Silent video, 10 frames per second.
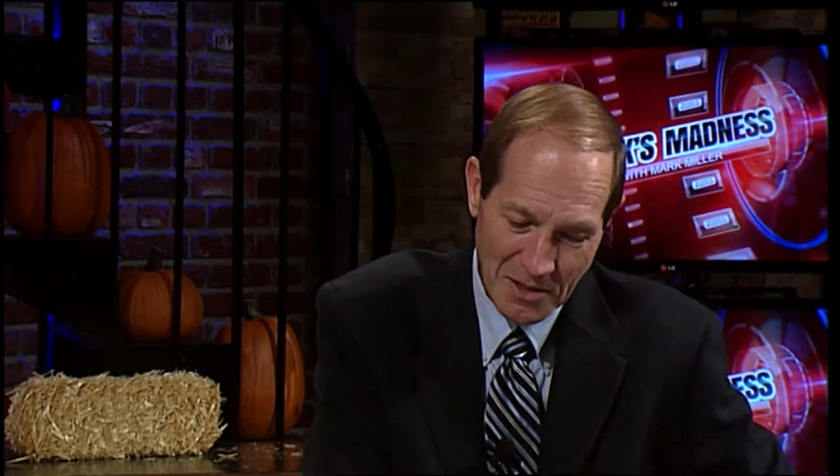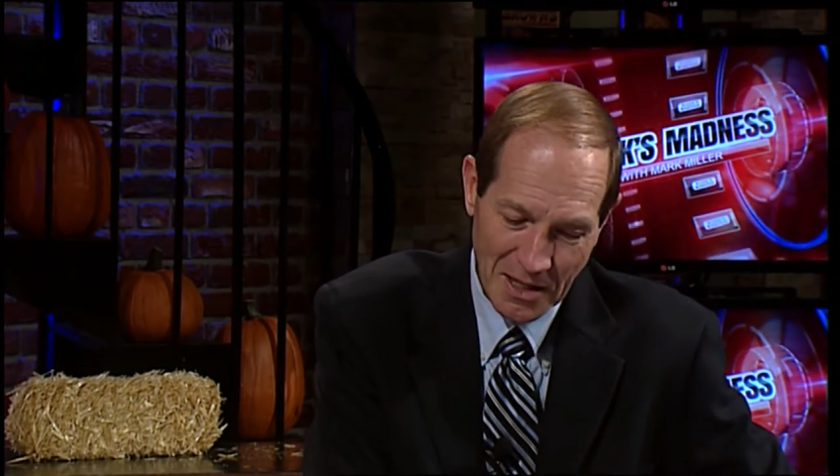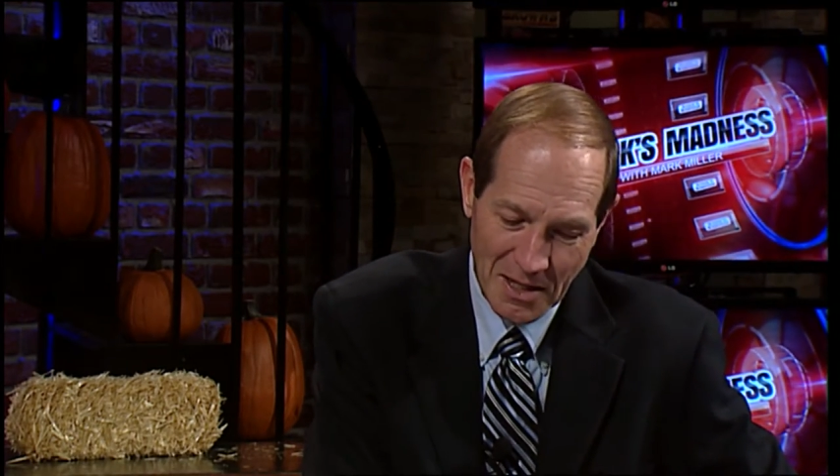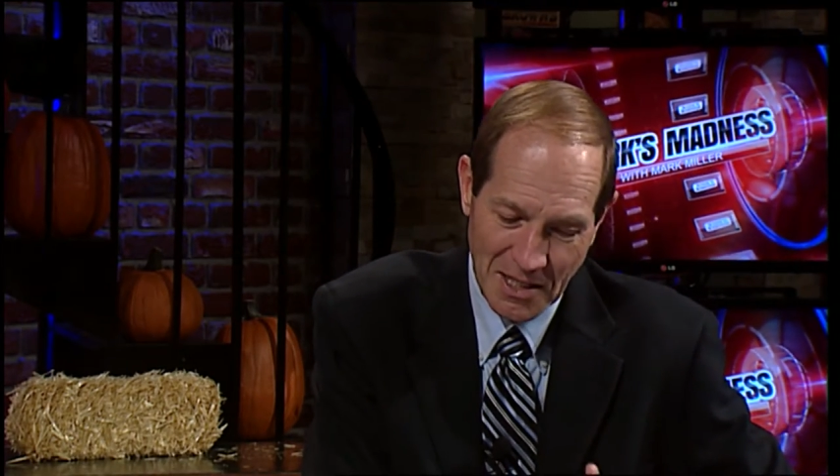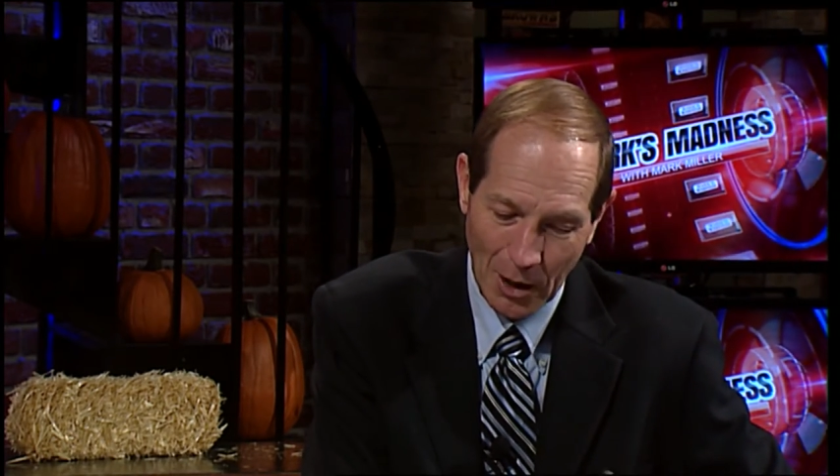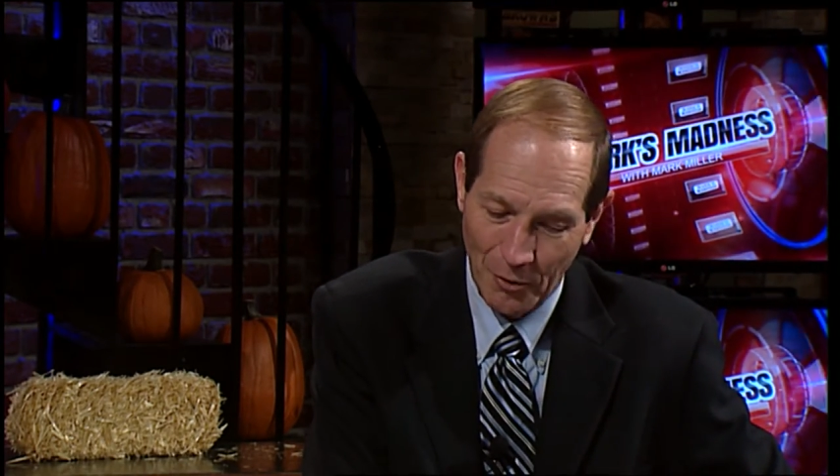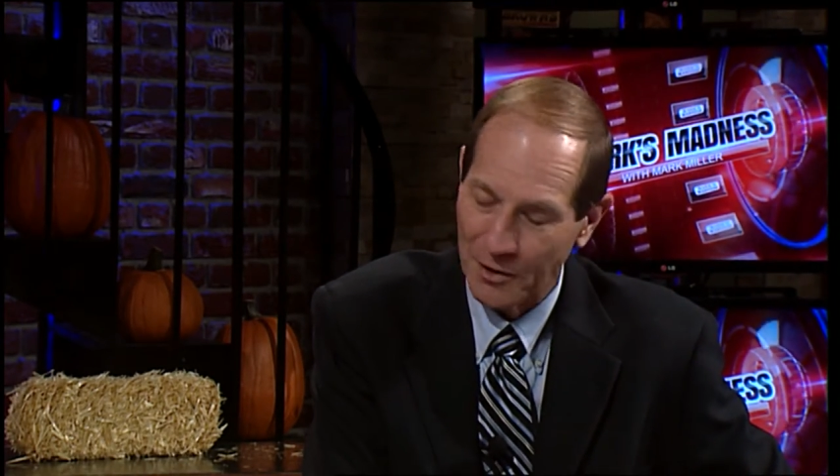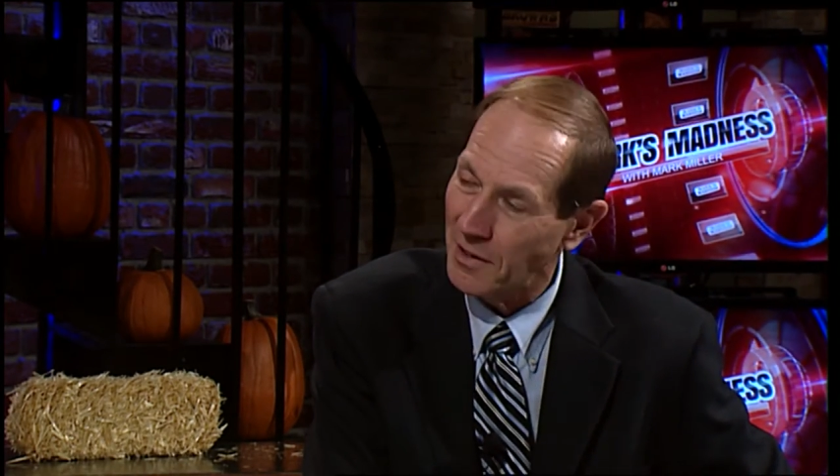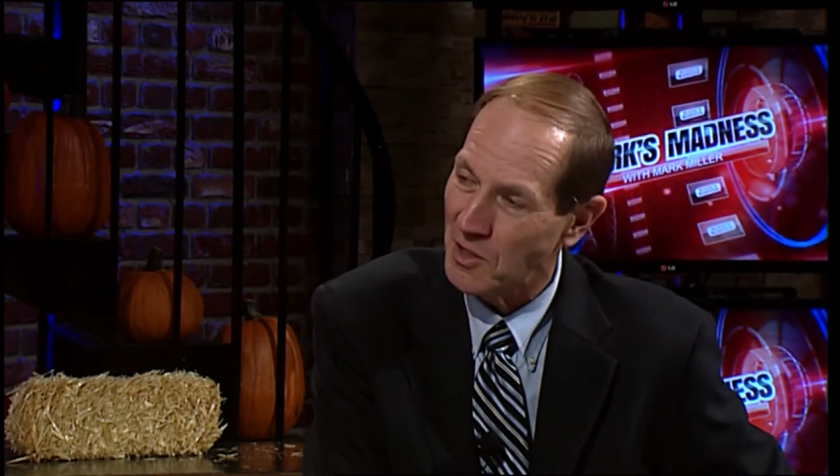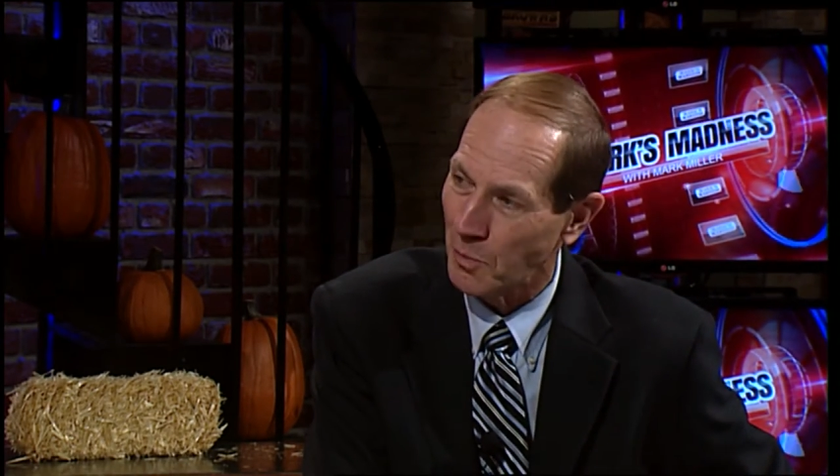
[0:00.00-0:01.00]
he's healthy
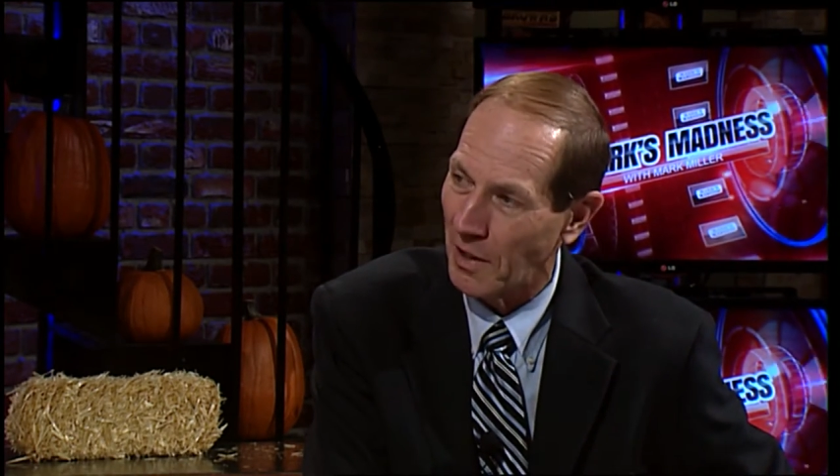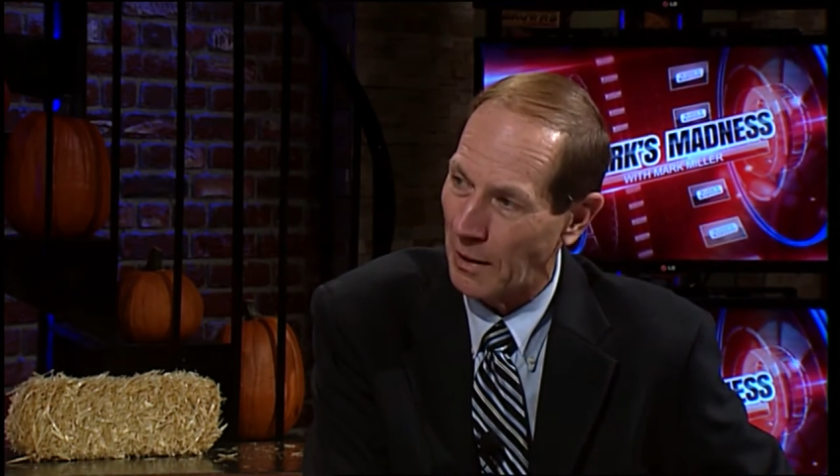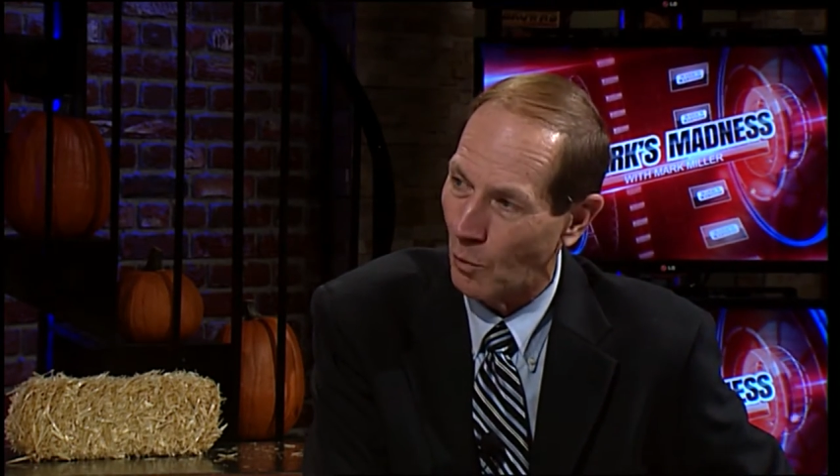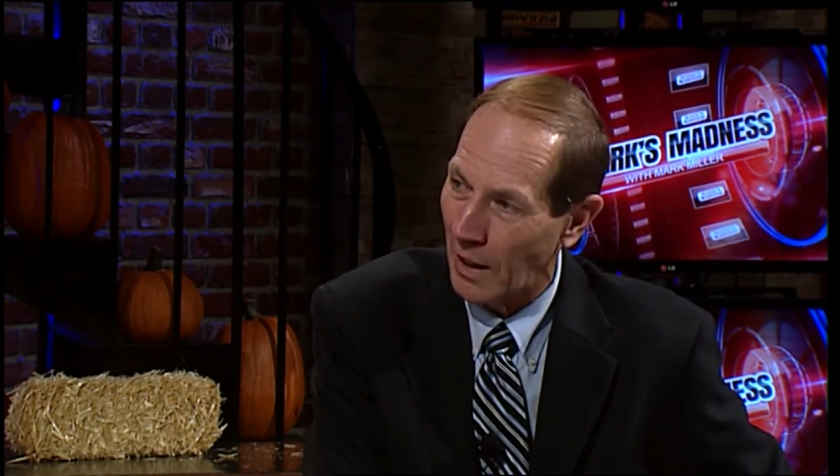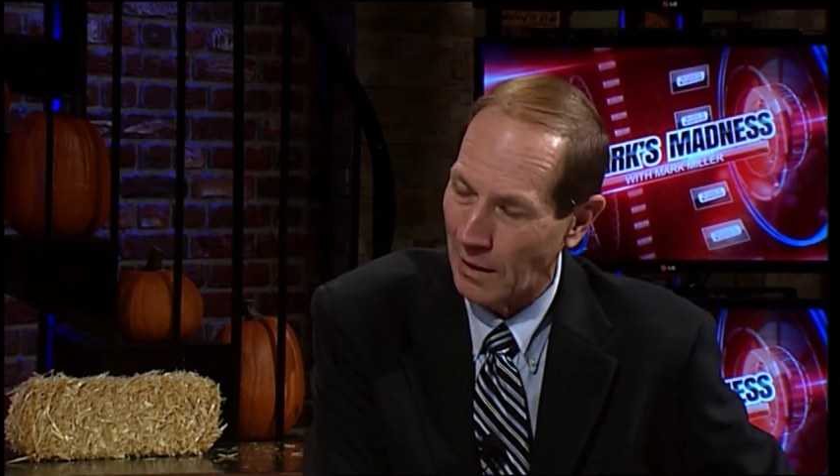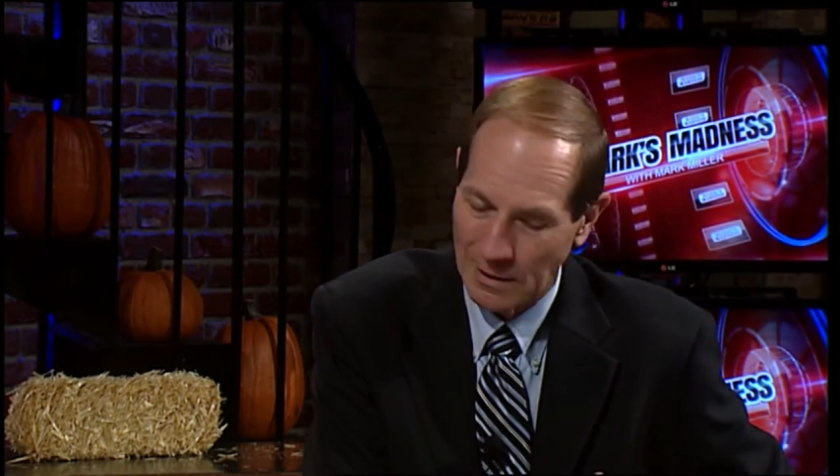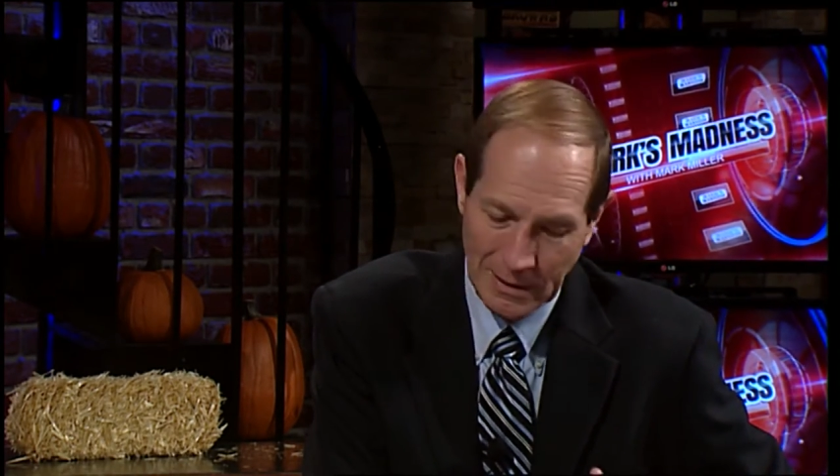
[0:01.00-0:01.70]
and he's playing well,